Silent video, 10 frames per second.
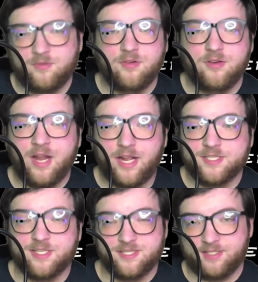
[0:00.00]
nice.
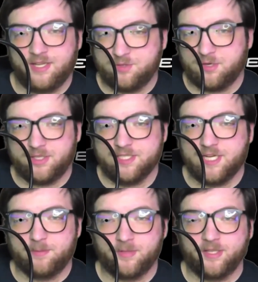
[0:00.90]
It's it's great to see,
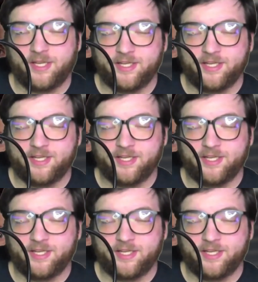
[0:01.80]
but like